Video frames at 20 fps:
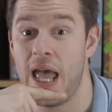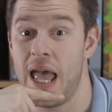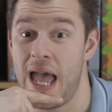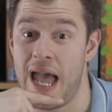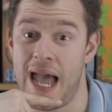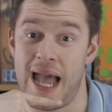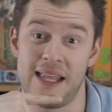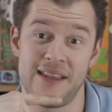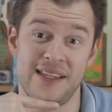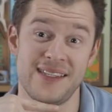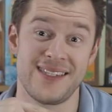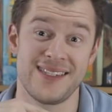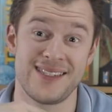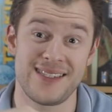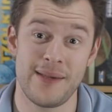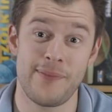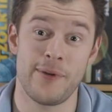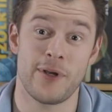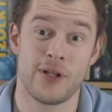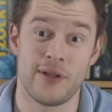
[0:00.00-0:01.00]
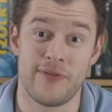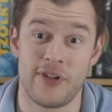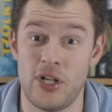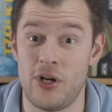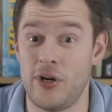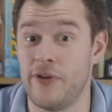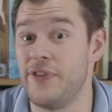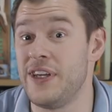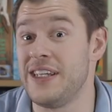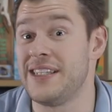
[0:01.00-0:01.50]
And this is typical of a lot of
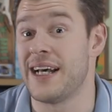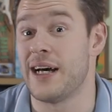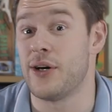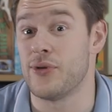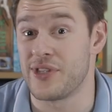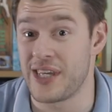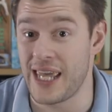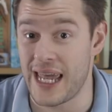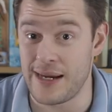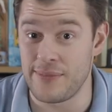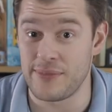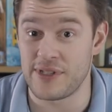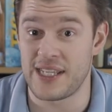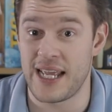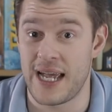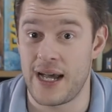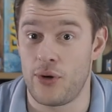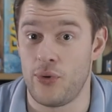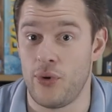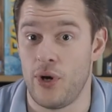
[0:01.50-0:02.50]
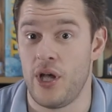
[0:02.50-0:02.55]
Vital's games now.